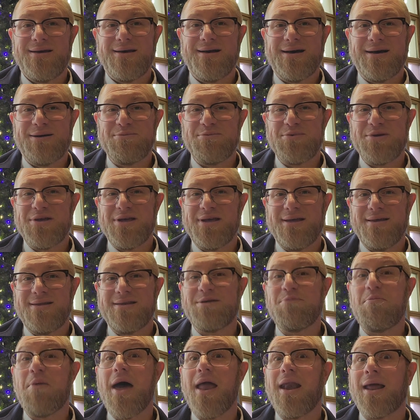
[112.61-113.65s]
uh,
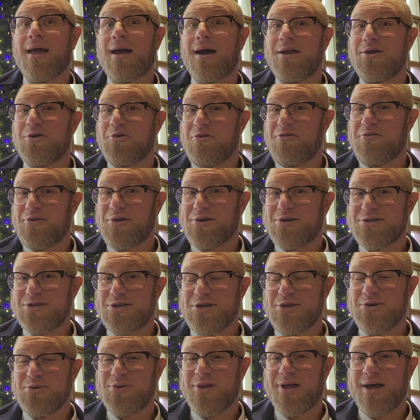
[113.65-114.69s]
depending on your
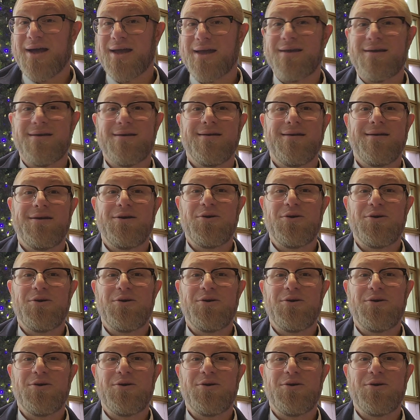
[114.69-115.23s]
version you like,